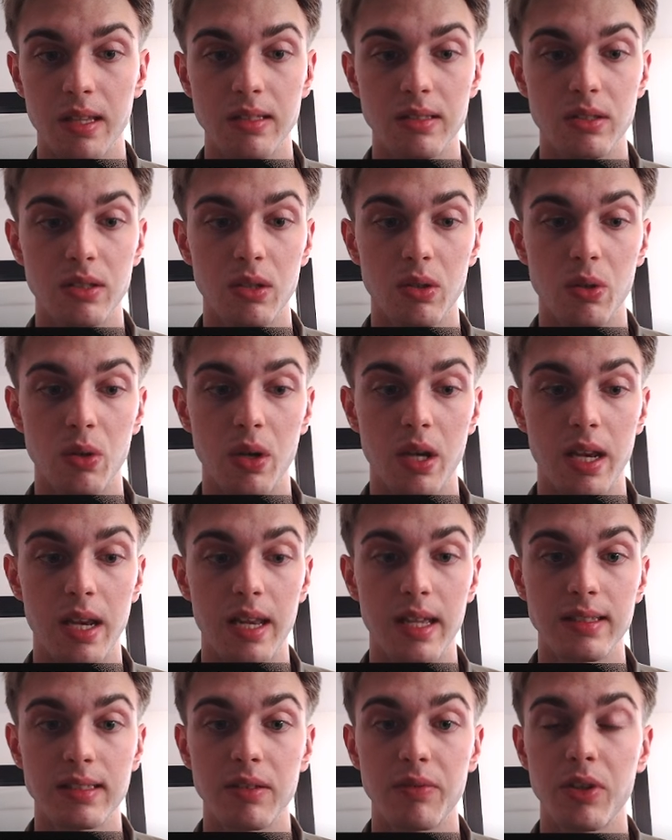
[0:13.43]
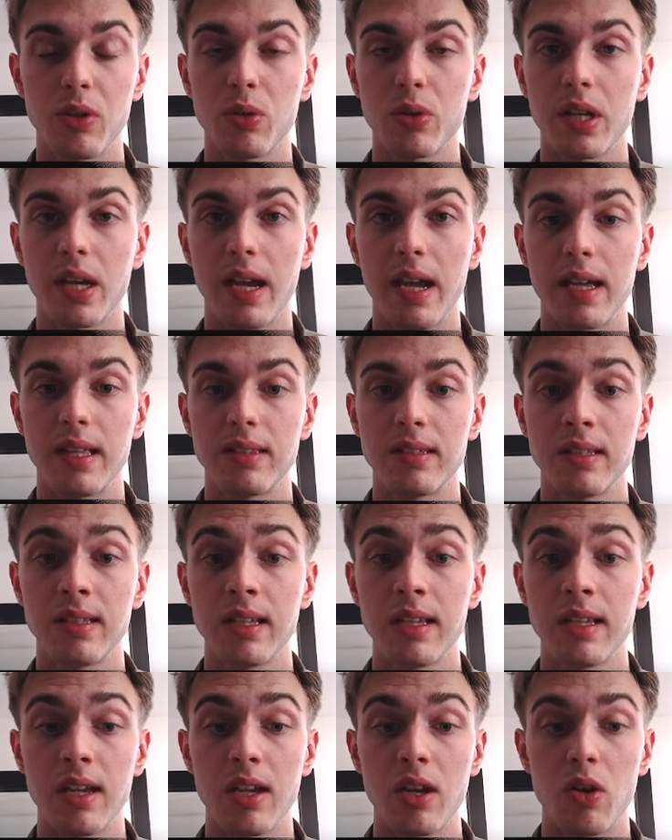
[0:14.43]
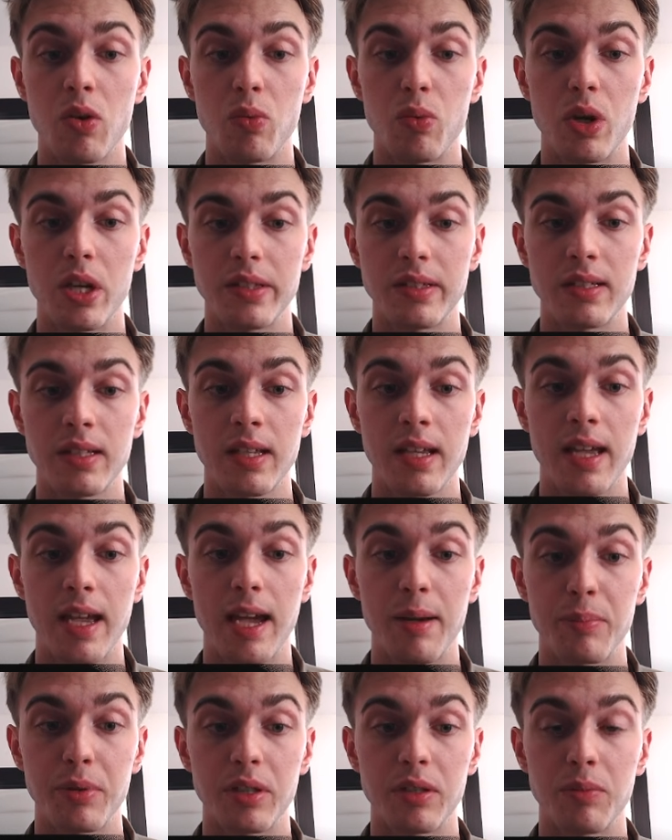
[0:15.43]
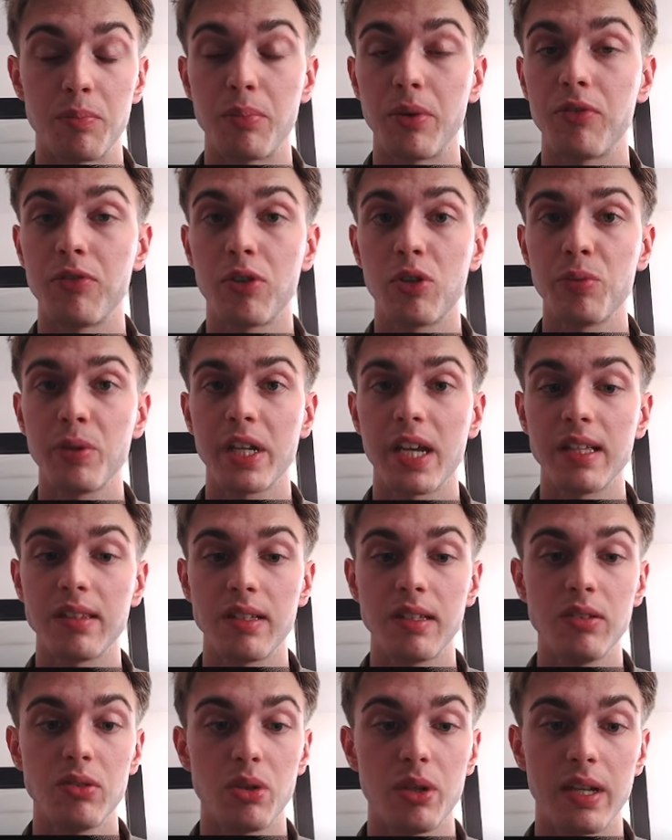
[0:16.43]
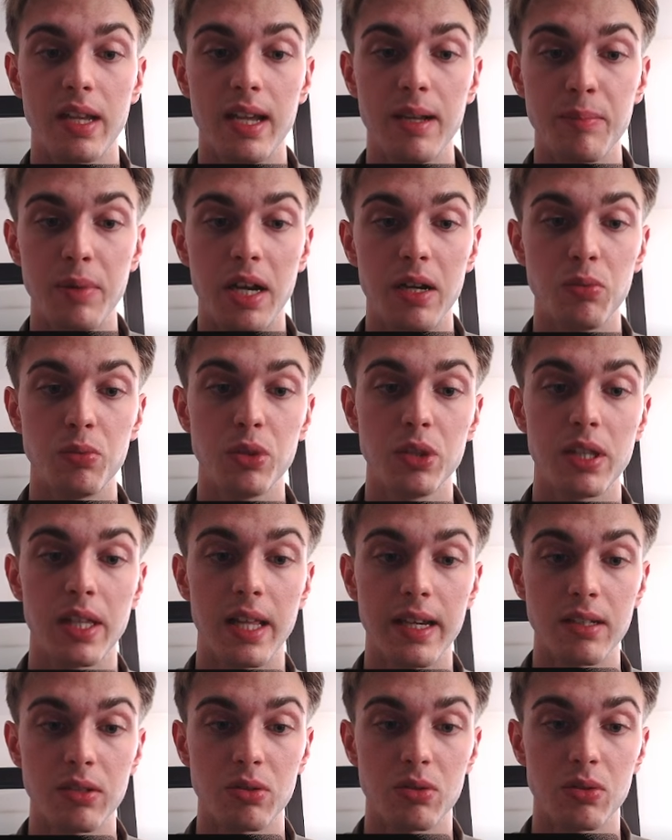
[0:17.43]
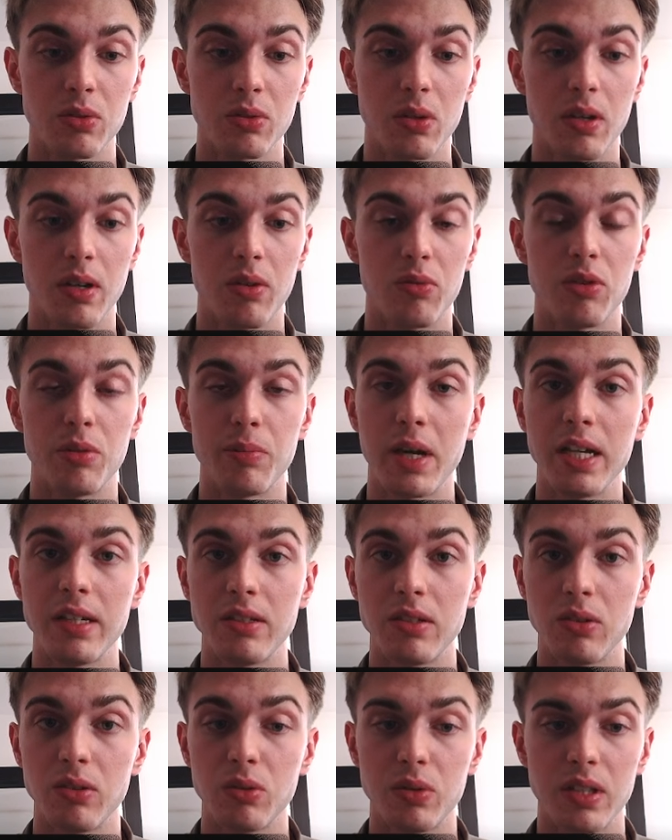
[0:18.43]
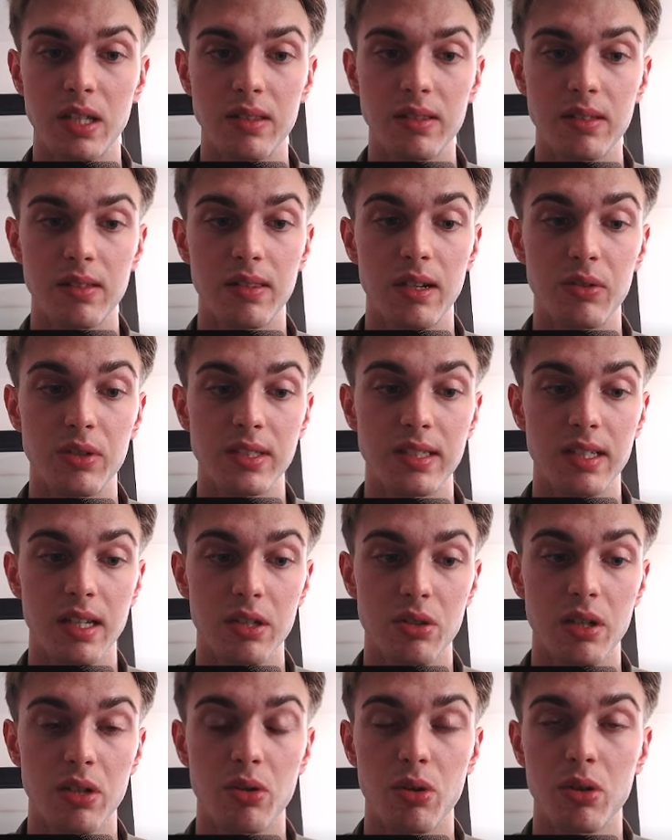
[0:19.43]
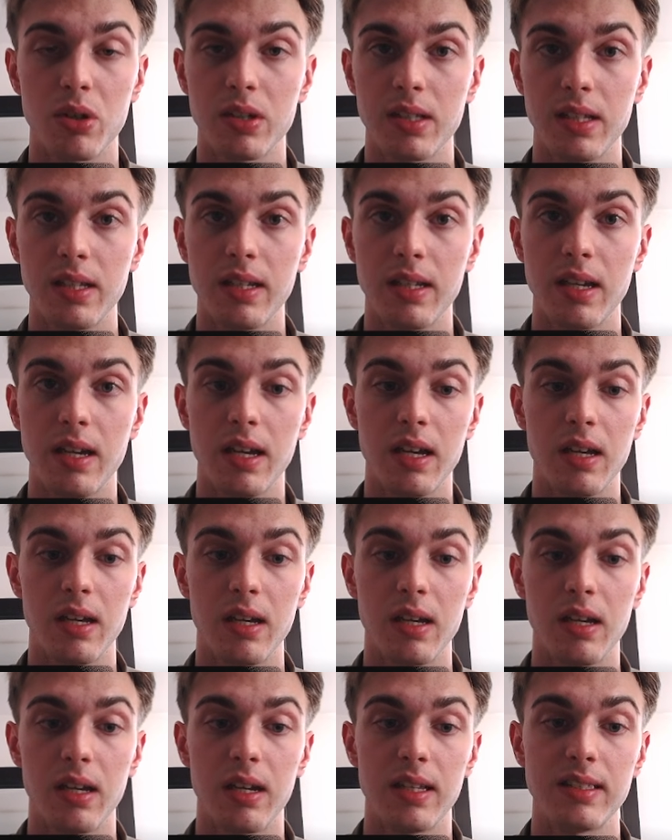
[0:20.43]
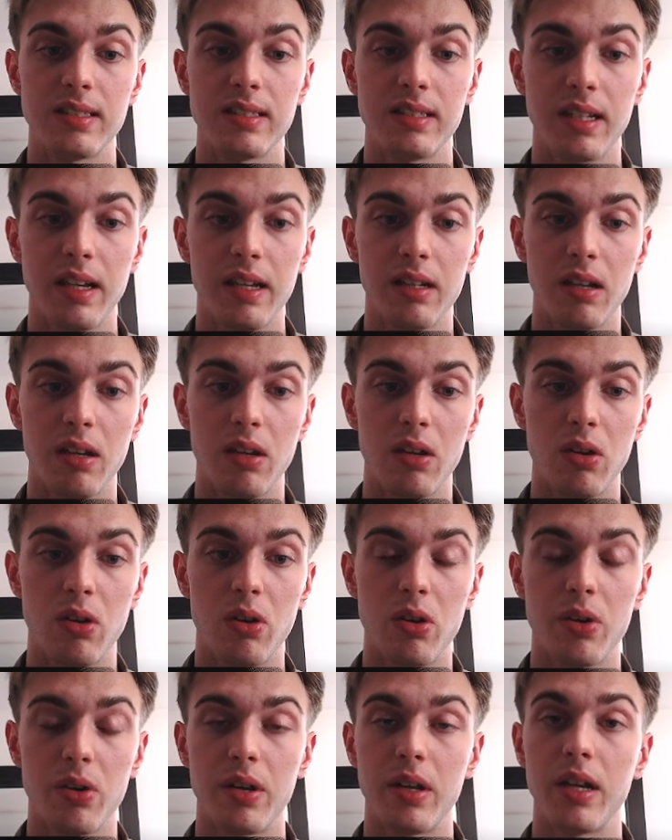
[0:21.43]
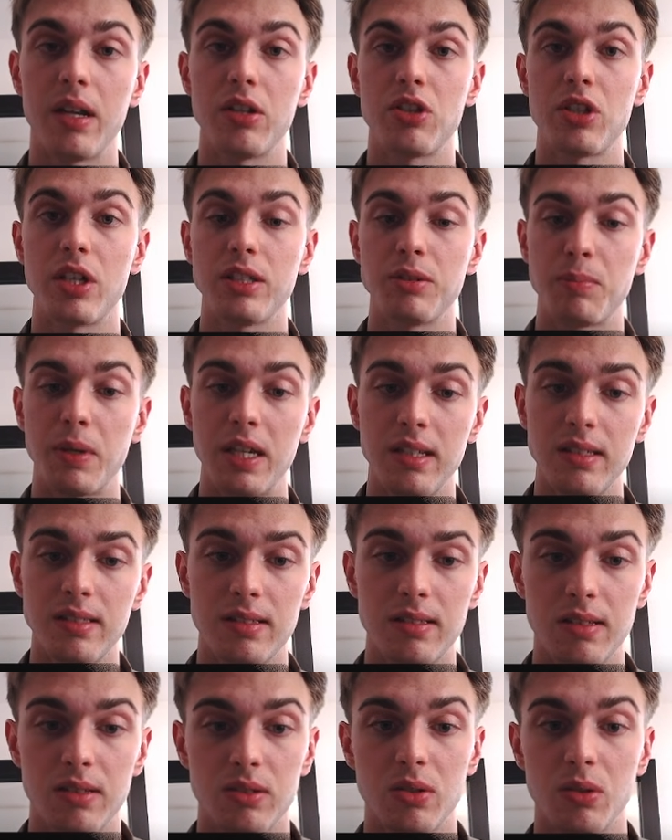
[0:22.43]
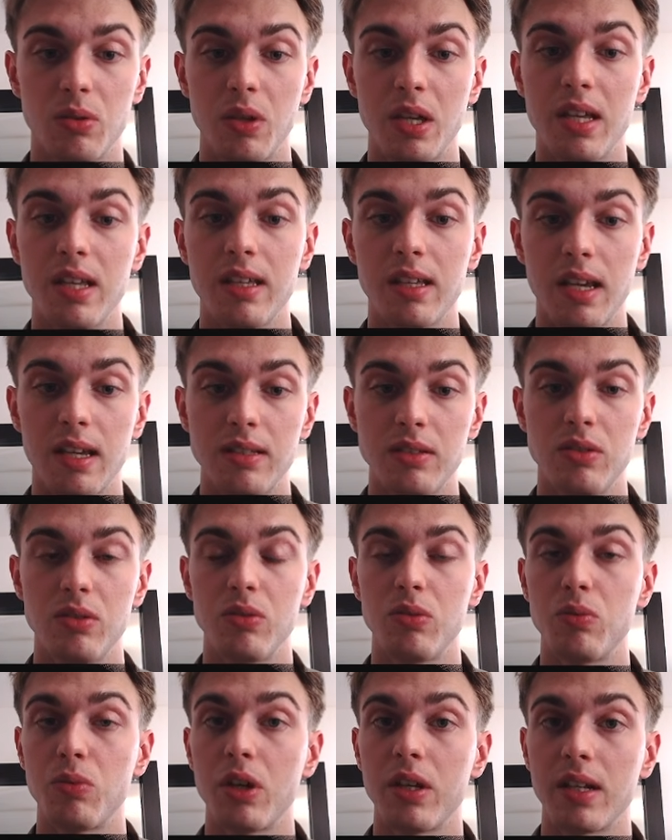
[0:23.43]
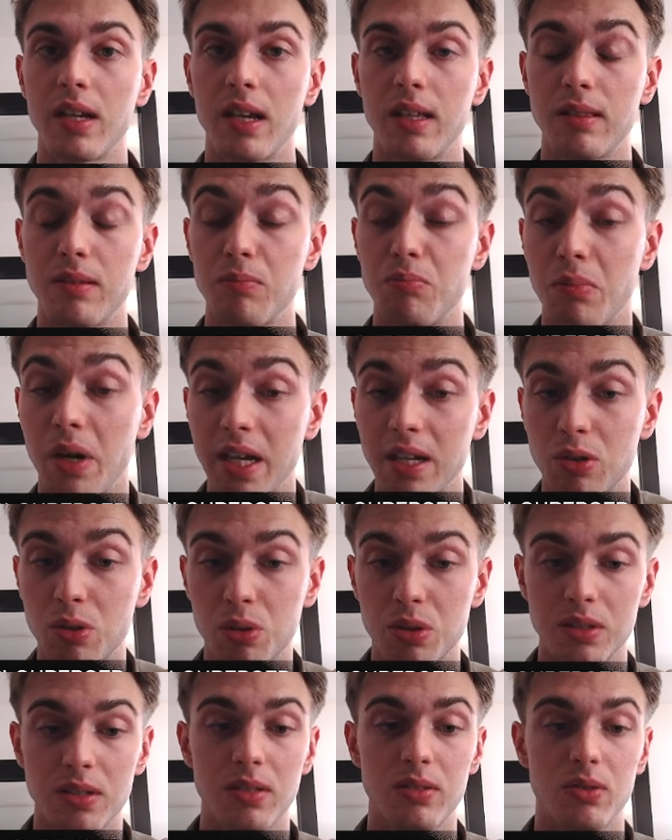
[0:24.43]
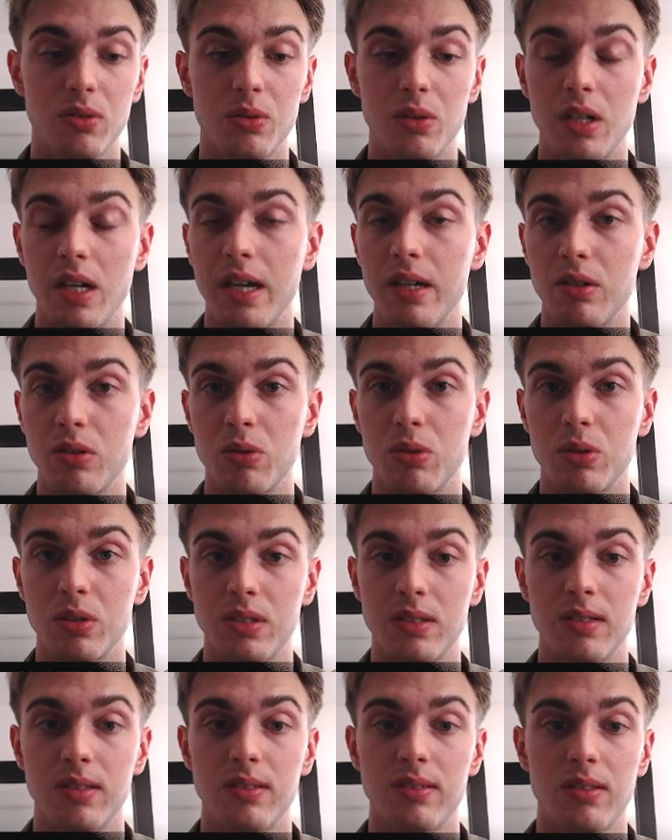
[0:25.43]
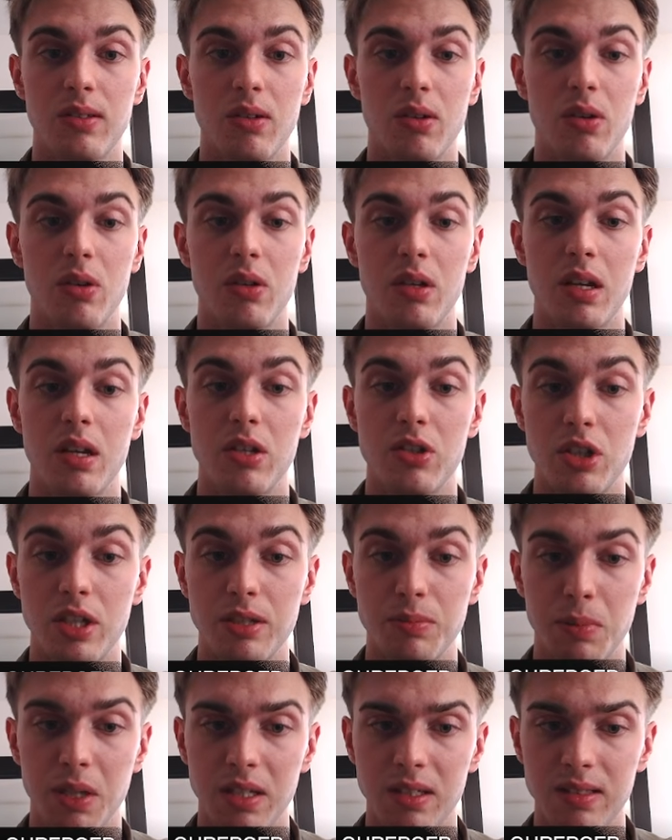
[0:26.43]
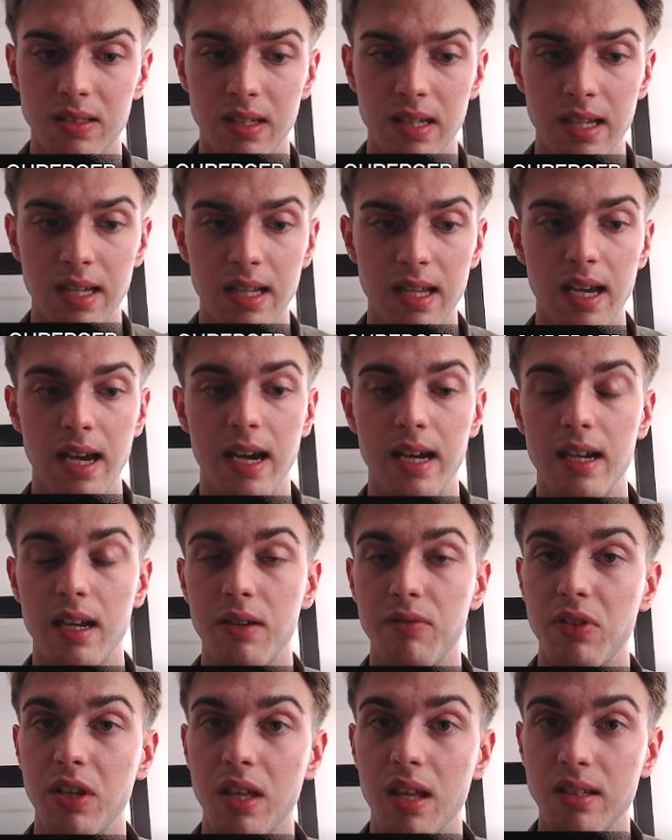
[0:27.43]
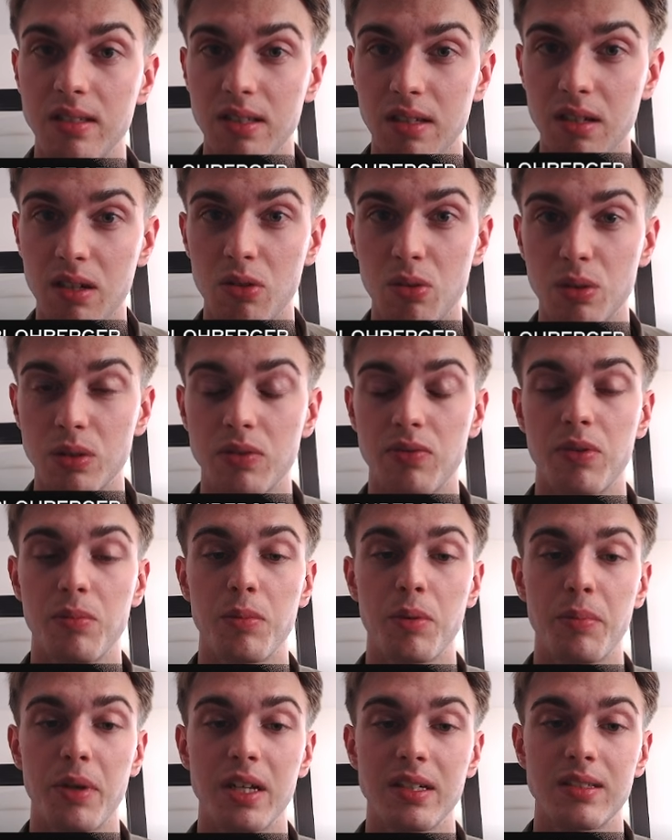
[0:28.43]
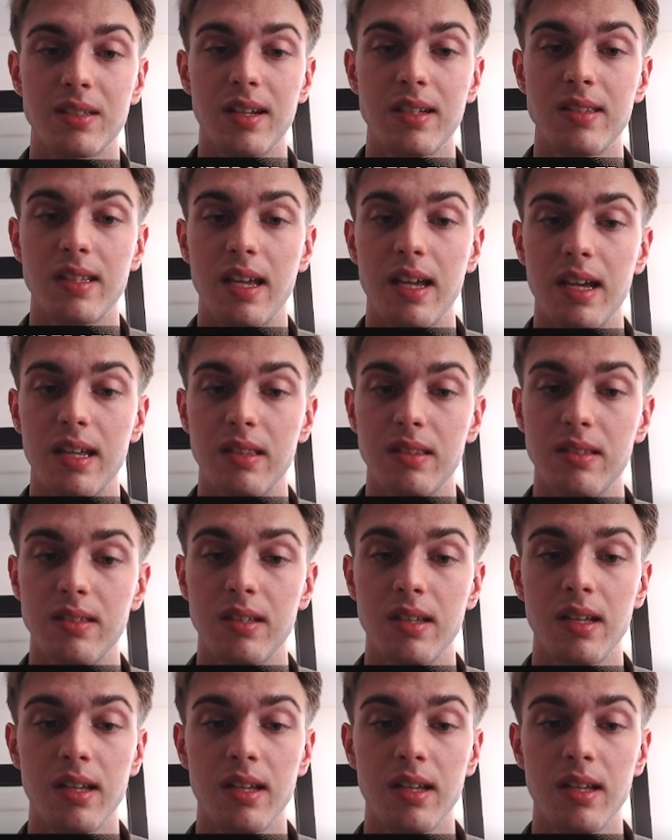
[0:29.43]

So let's have a look at what happened. Before we get into the game, I would like to remind you that there is actually currently a sale on ChessBase. So in case you want to get my courses or other courses on ChessBase, I have the King's Indian course from the black side and